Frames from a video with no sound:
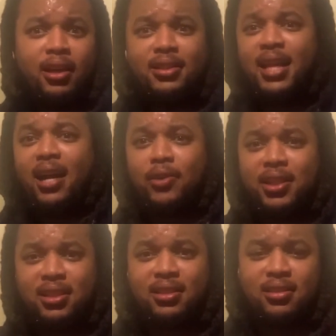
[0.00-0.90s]
Zatarain
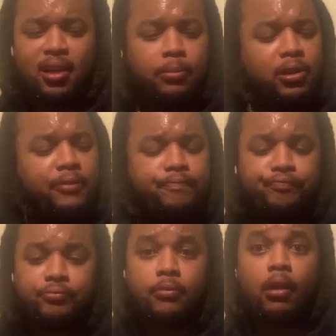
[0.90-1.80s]
seasoning, I believe.
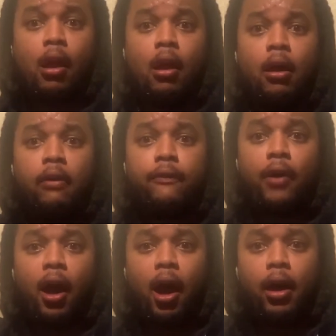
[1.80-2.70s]

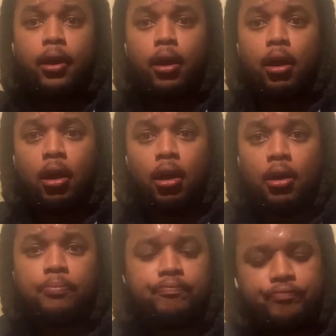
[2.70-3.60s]
Fire!